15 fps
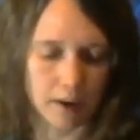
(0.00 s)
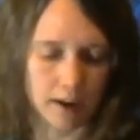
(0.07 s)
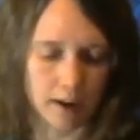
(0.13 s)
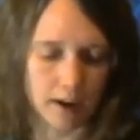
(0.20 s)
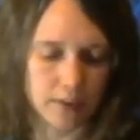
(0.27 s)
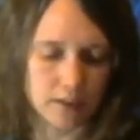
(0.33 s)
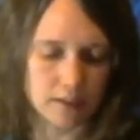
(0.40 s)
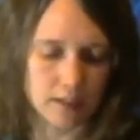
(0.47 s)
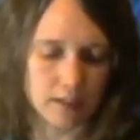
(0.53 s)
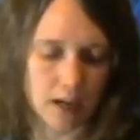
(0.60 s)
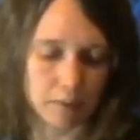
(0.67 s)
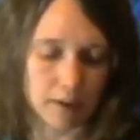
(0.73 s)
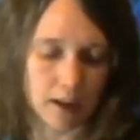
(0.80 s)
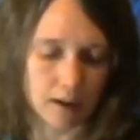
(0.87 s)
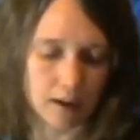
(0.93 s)
behind the
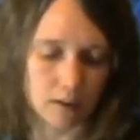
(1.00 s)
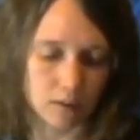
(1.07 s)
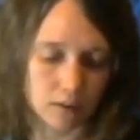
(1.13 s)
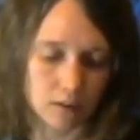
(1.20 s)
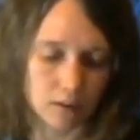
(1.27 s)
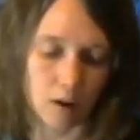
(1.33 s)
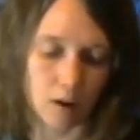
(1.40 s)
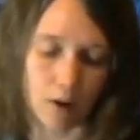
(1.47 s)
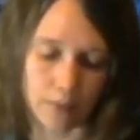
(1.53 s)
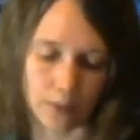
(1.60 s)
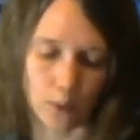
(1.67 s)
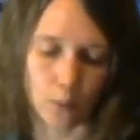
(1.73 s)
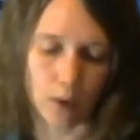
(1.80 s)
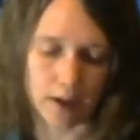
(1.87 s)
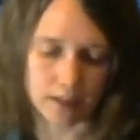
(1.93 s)
tabernacle on
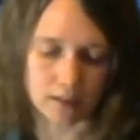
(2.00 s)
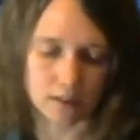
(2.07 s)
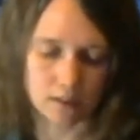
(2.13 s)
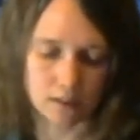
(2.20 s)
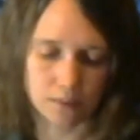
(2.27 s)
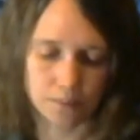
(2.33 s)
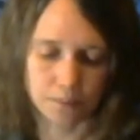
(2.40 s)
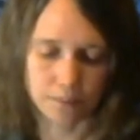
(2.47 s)
the west,